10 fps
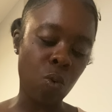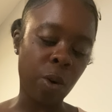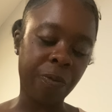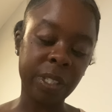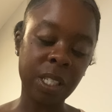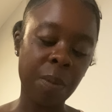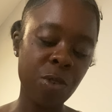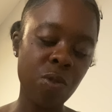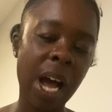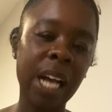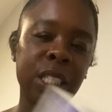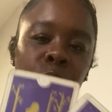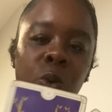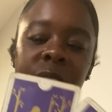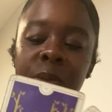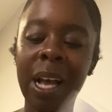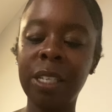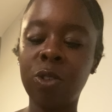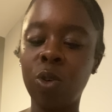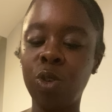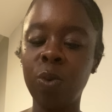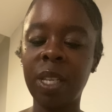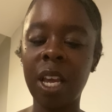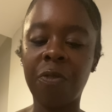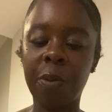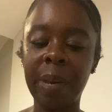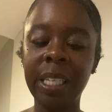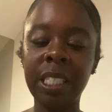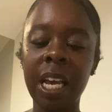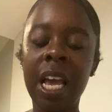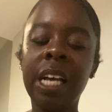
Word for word: or for some of you guys, what somebody's going to do with the information.